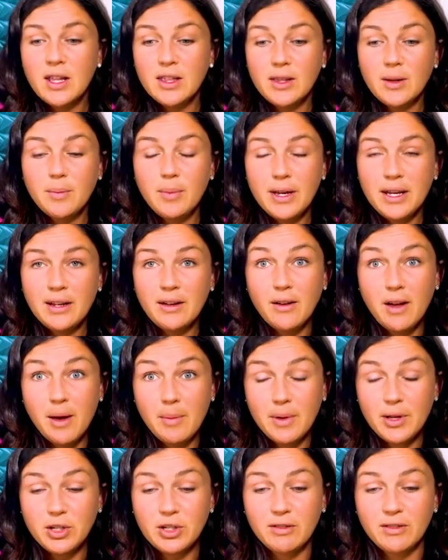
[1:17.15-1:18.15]
the big
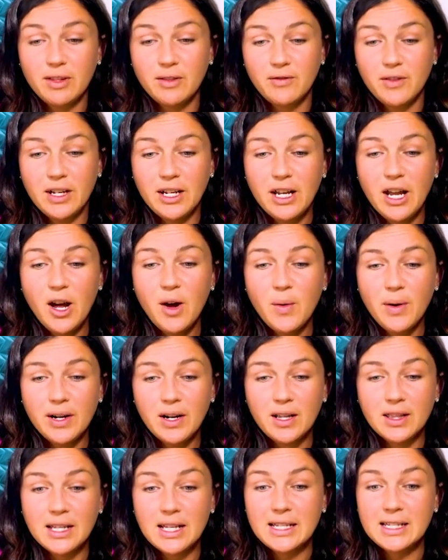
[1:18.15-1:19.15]
image of the video, and
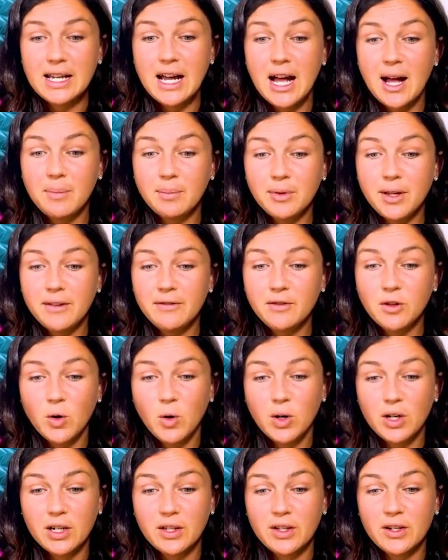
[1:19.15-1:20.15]
on the top left
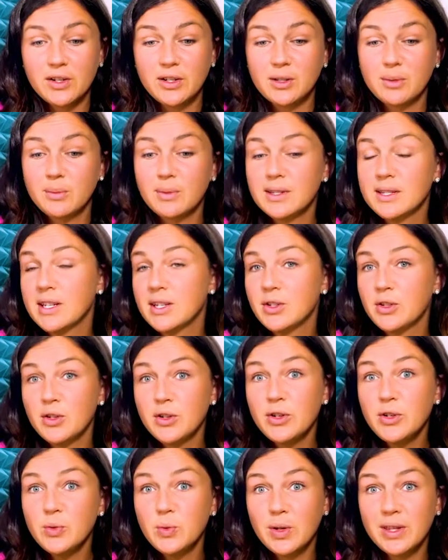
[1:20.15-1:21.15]
corner, there's some
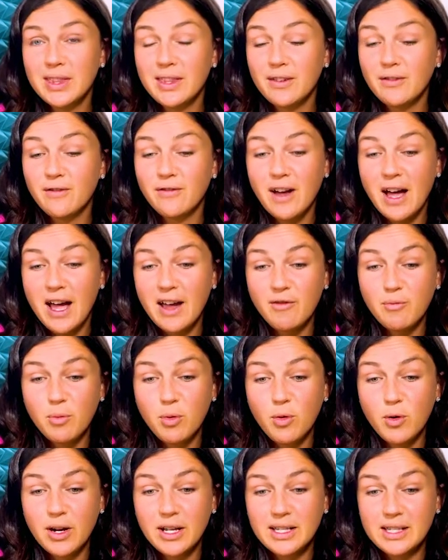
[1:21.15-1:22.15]
scissors with the
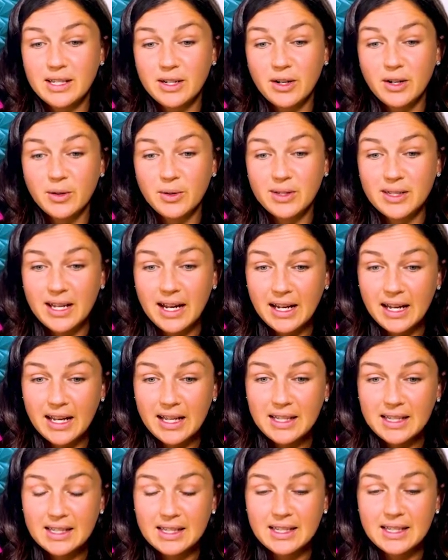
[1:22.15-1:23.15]
5.0
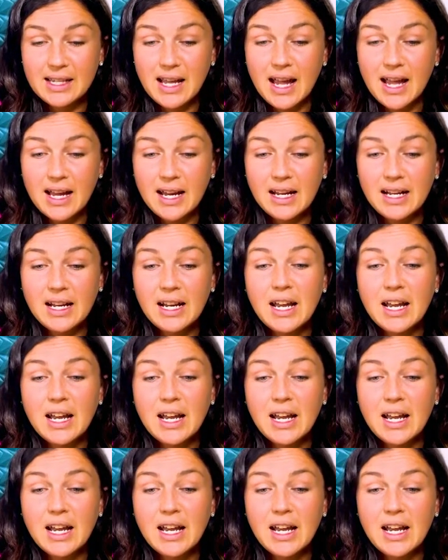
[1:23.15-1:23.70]
seconds sign.